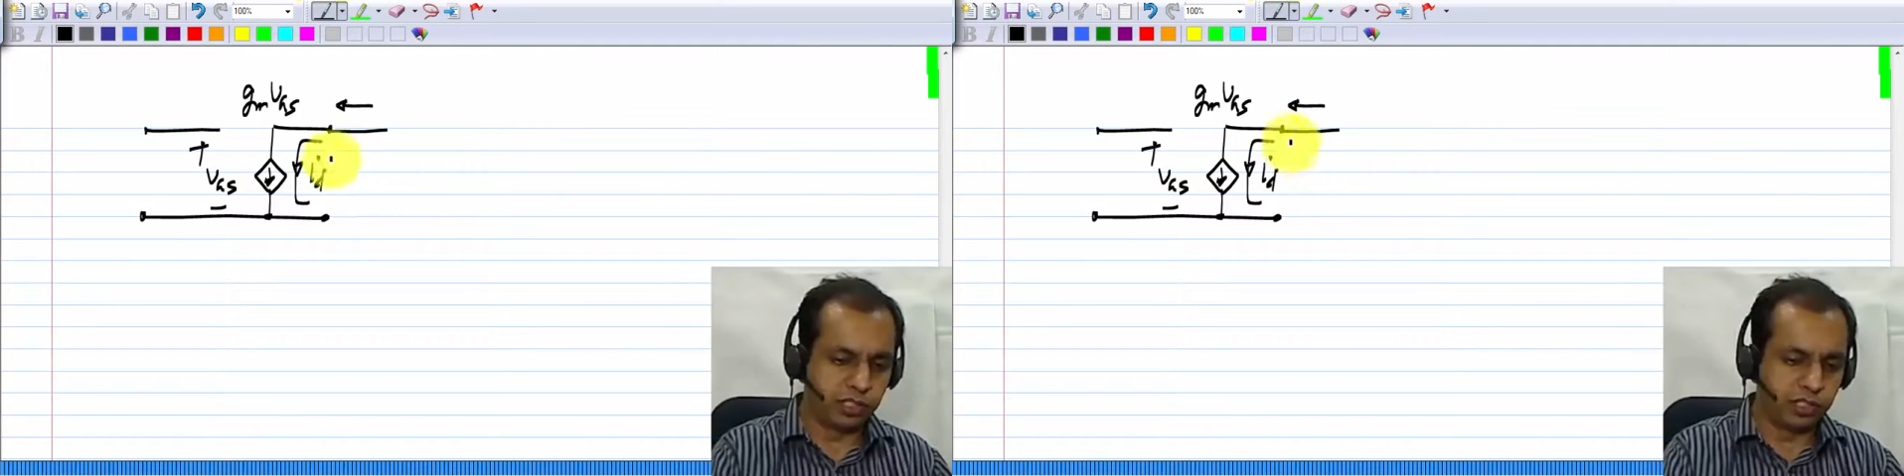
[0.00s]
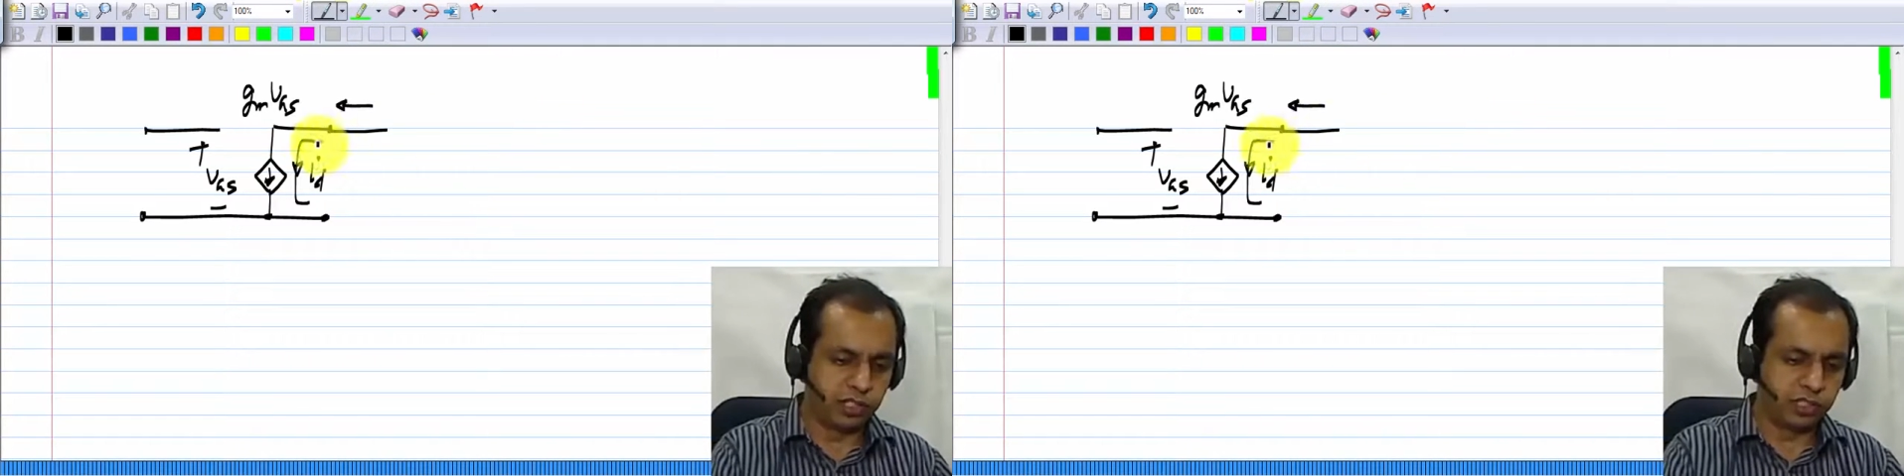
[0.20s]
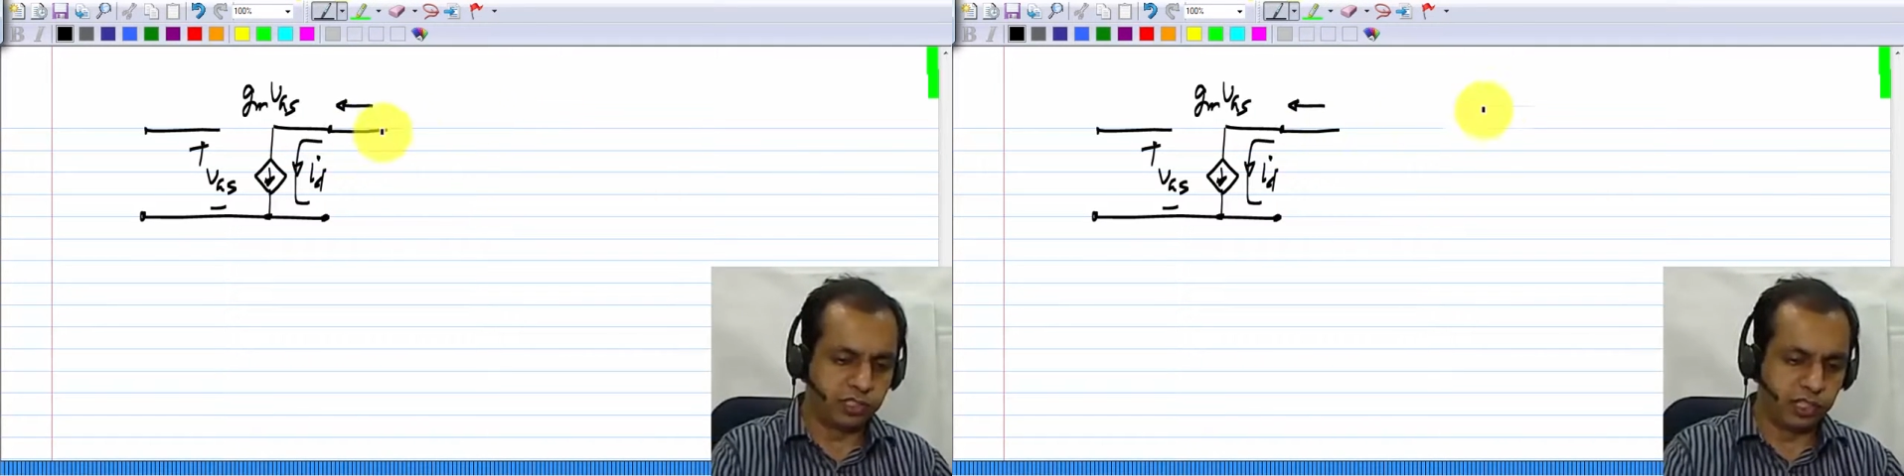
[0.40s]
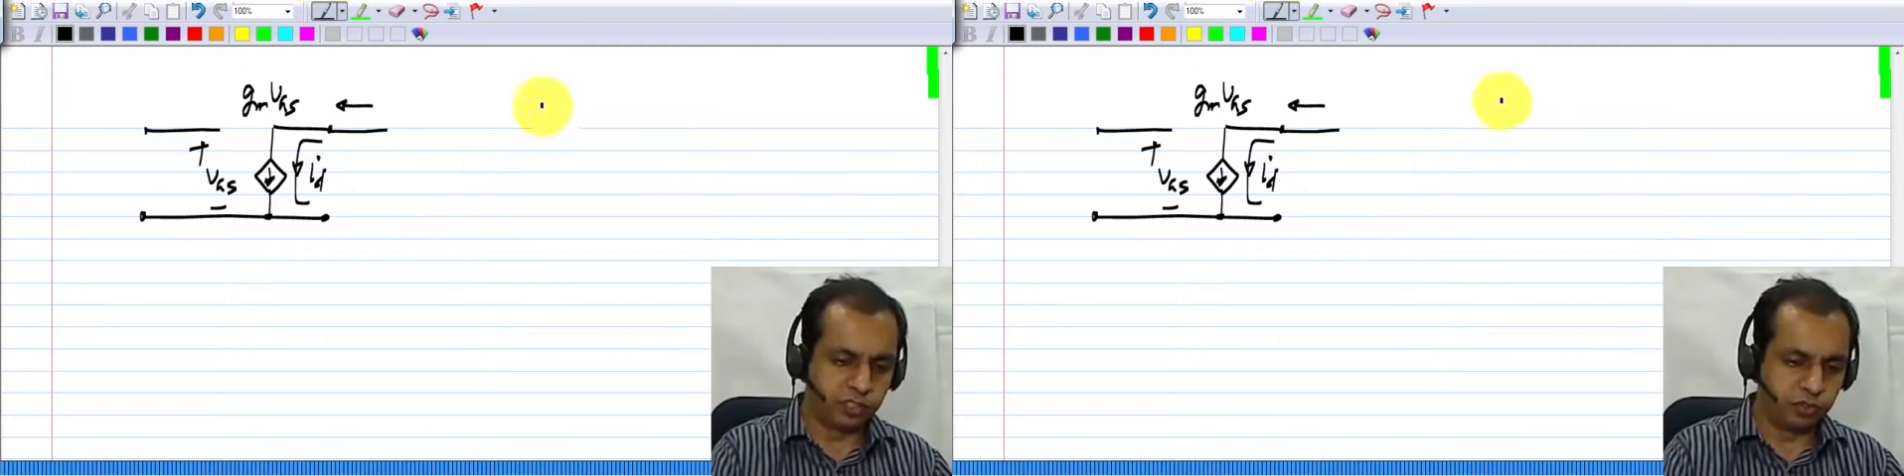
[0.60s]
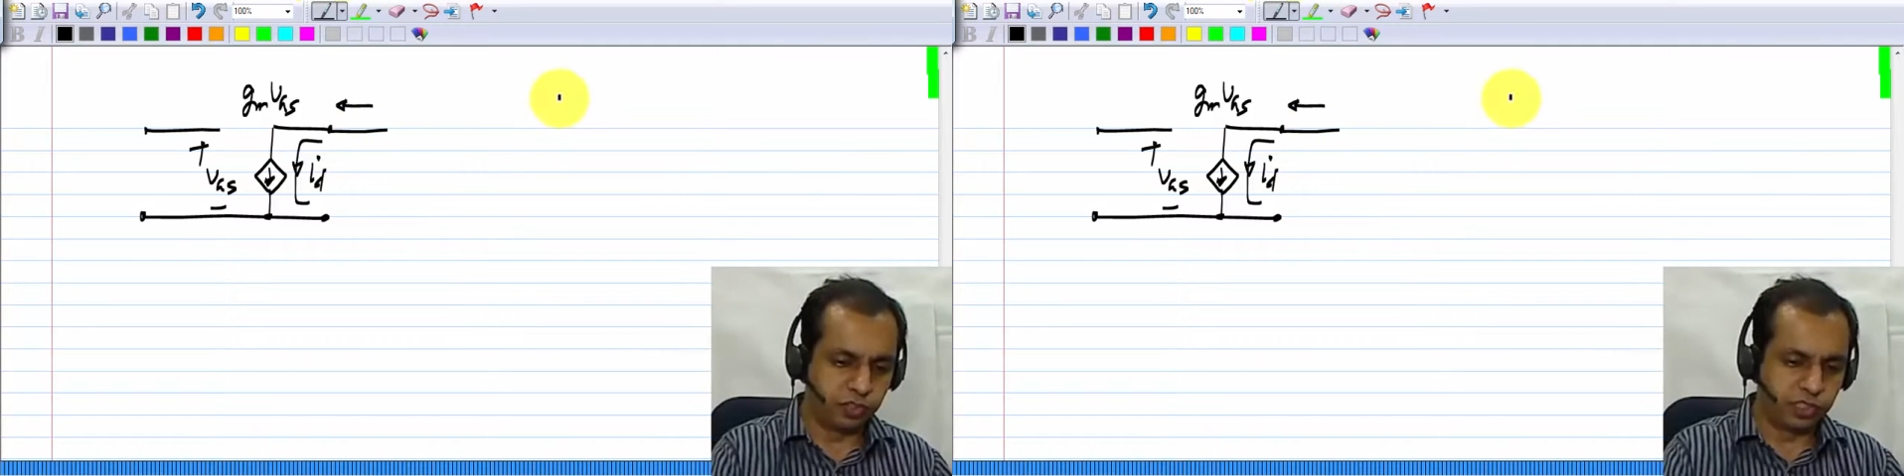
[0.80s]
in this case,
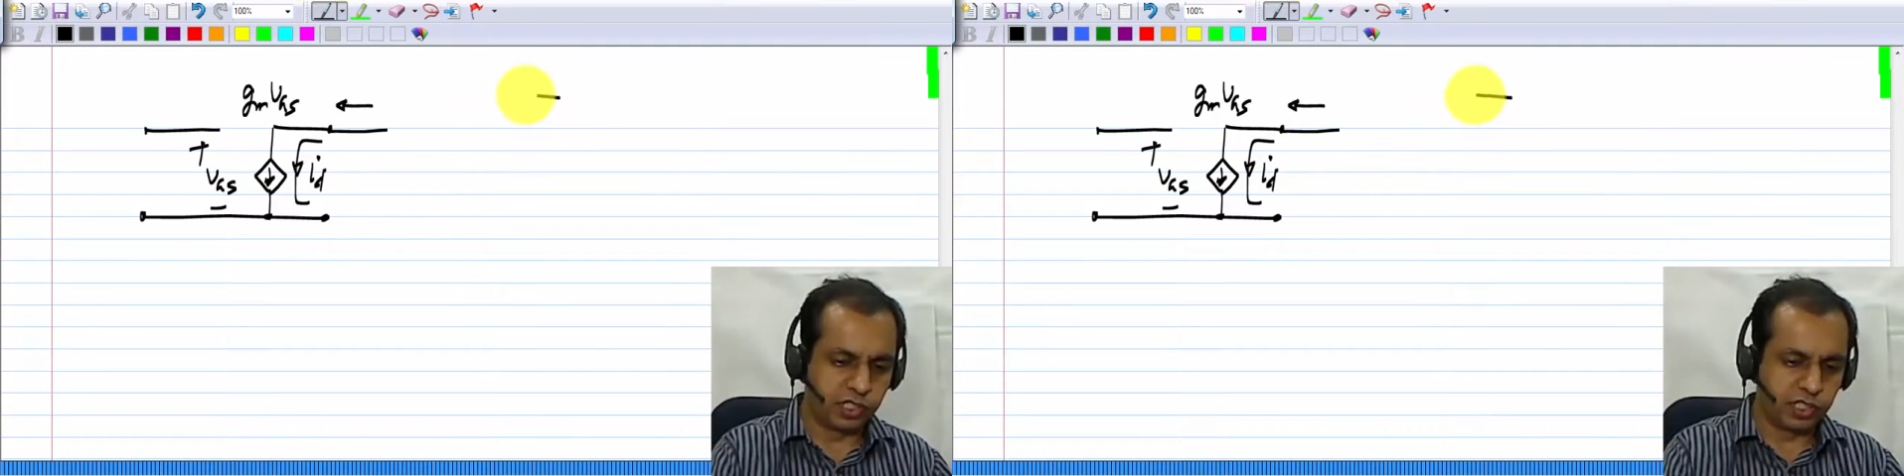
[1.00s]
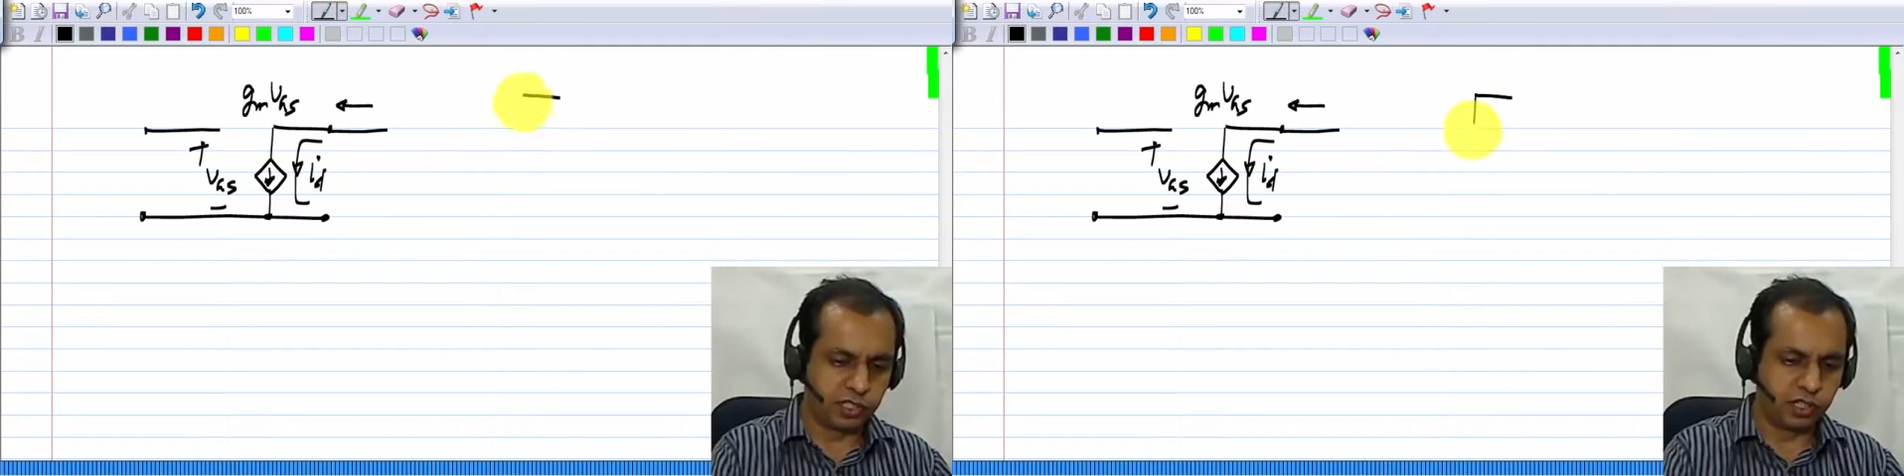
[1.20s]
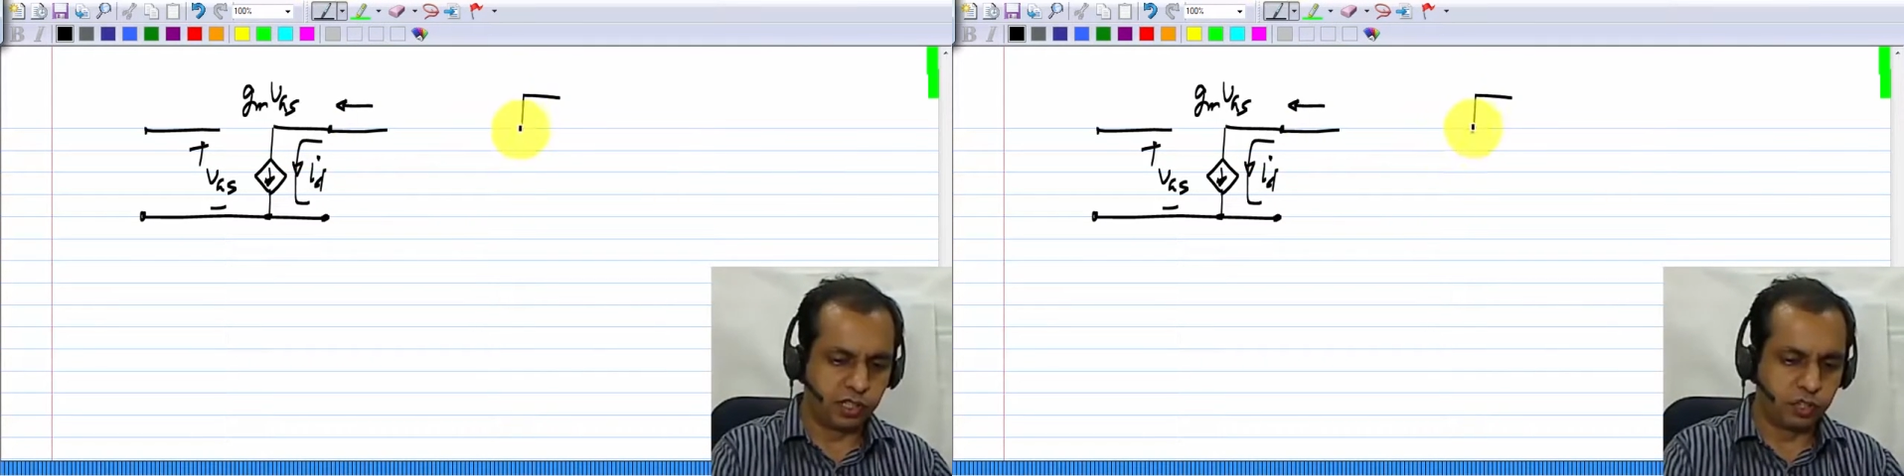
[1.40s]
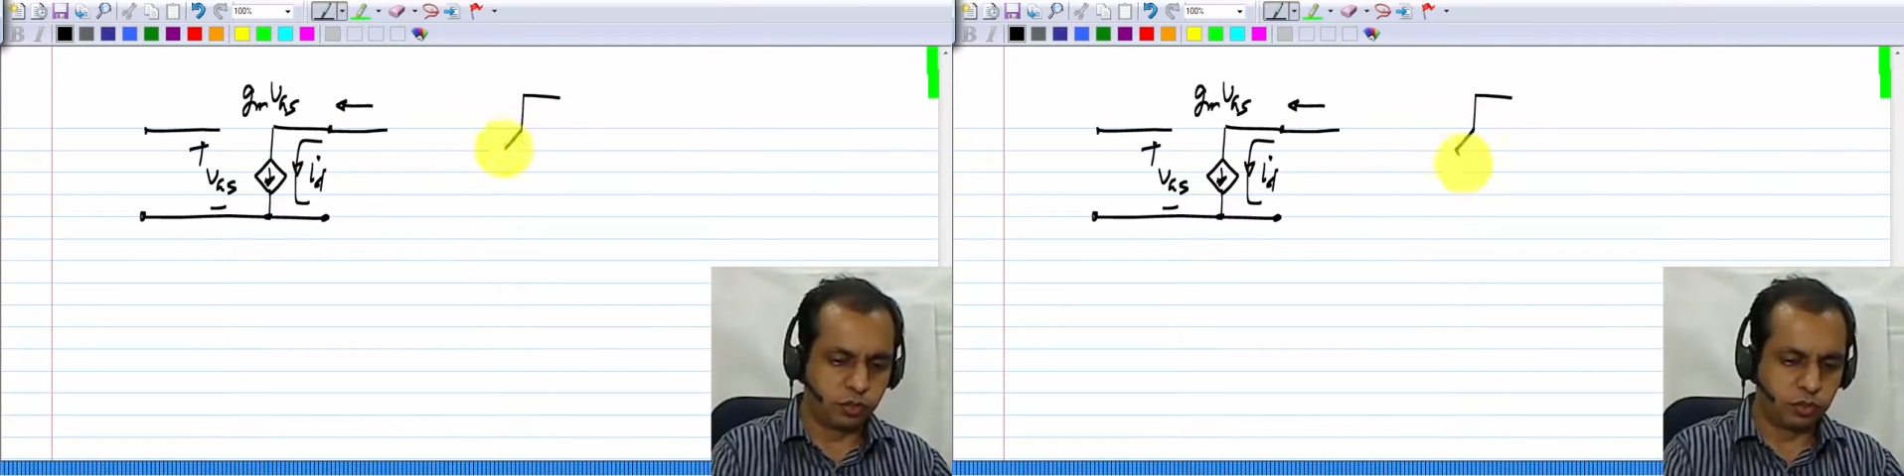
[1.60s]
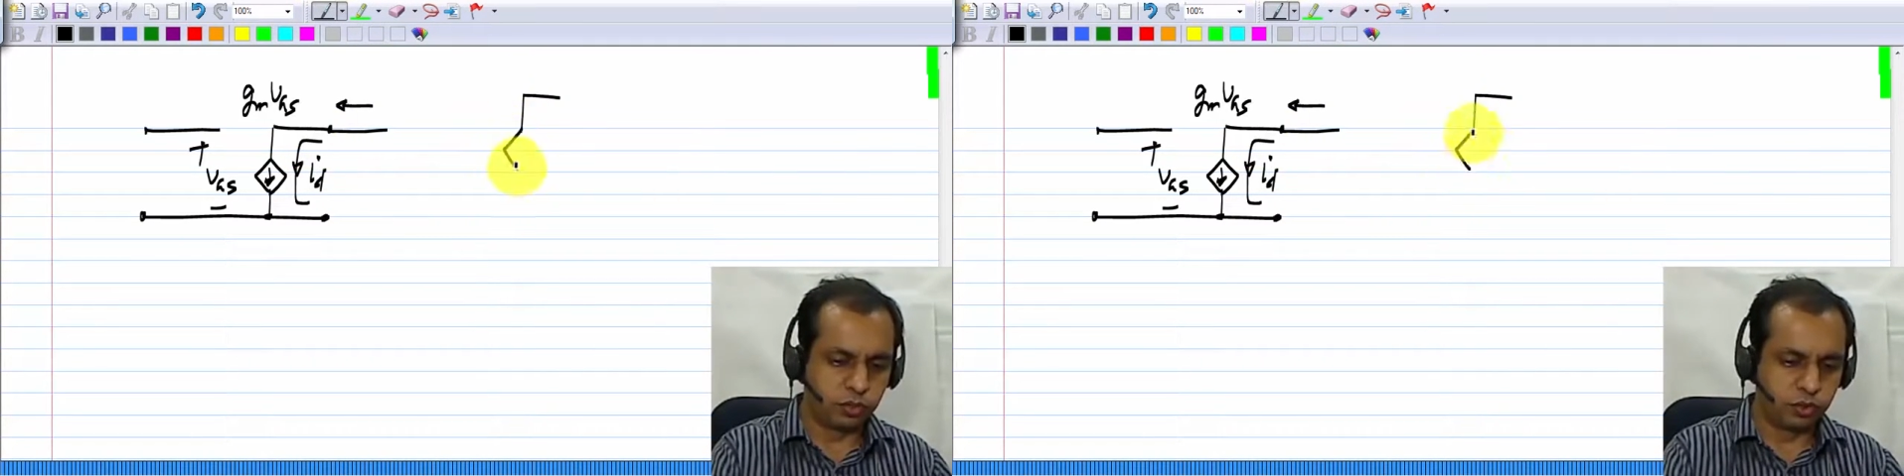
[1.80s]
for instance, the
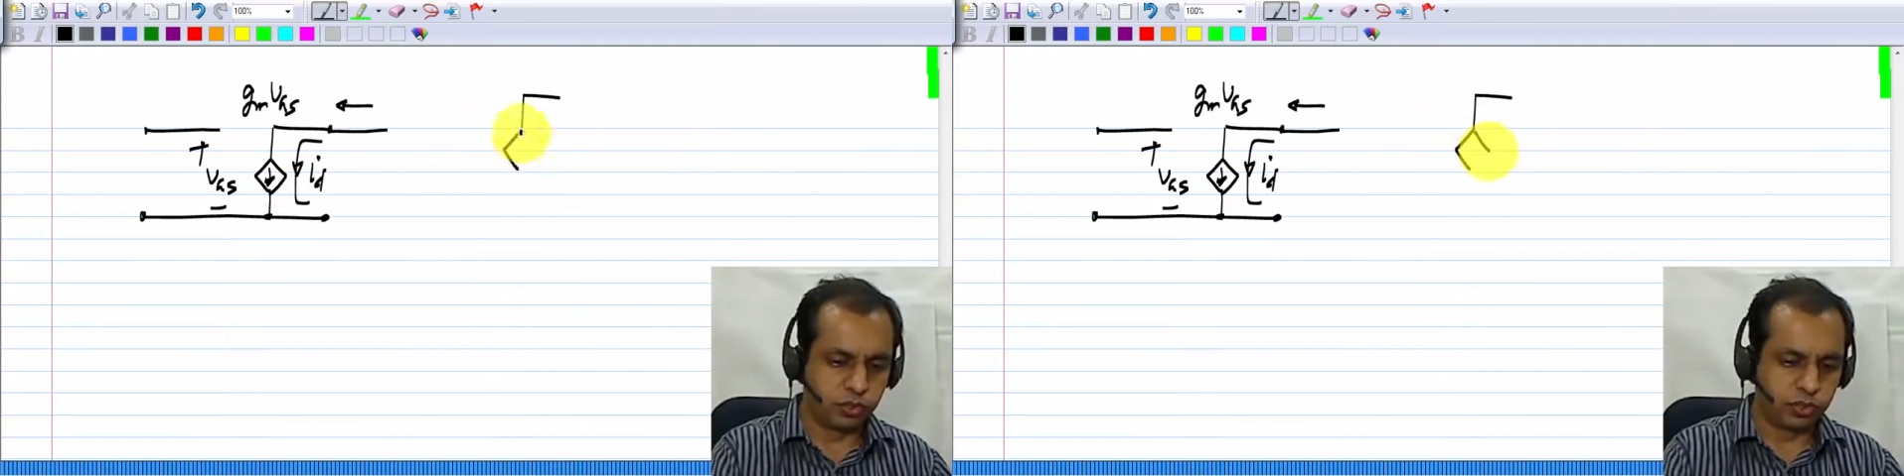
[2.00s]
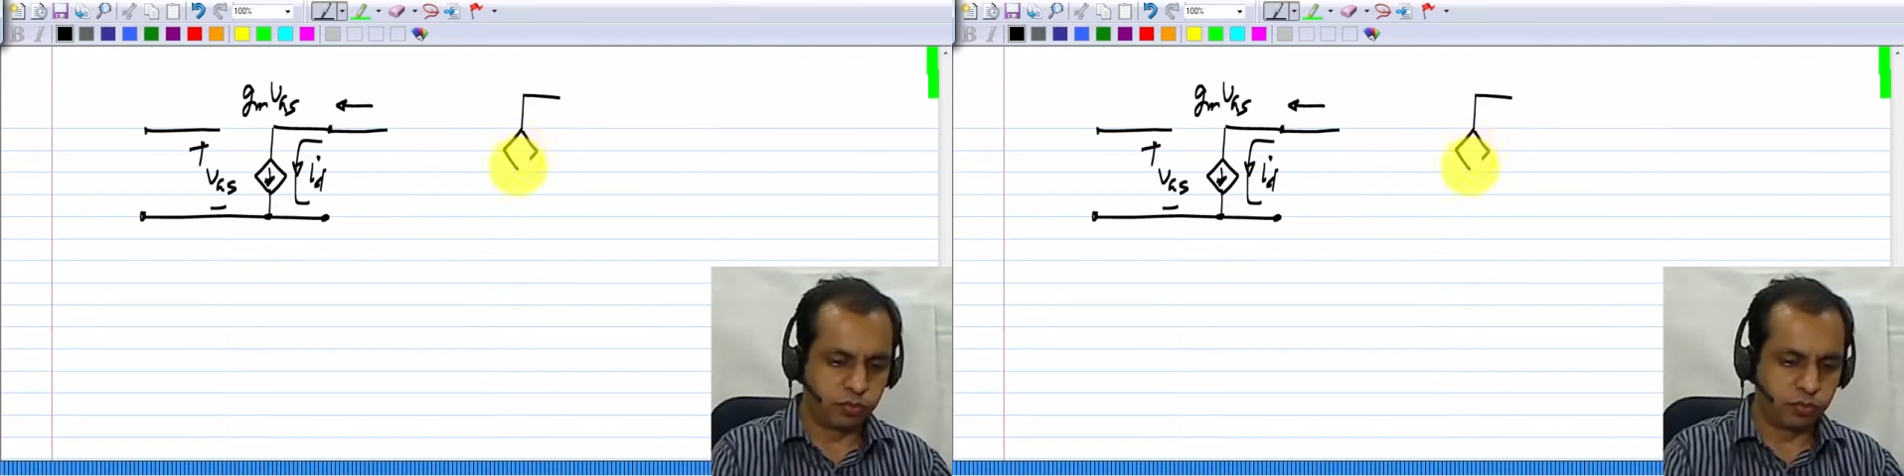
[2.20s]
control source